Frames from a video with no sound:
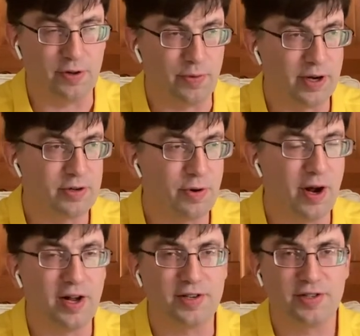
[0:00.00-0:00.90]
The Red
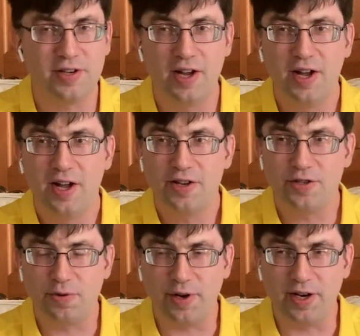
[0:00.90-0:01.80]
Cross,
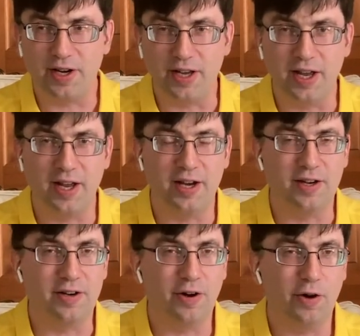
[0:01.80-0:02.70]
Serenity
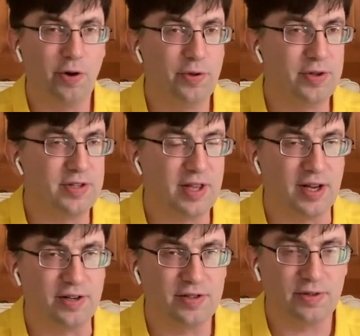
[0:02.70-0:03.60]
Inn, all these
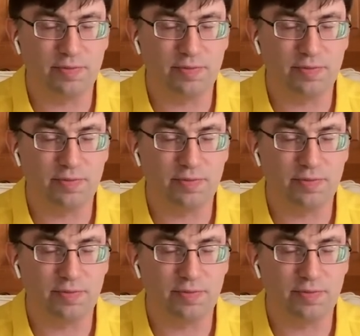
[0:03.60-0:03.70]
things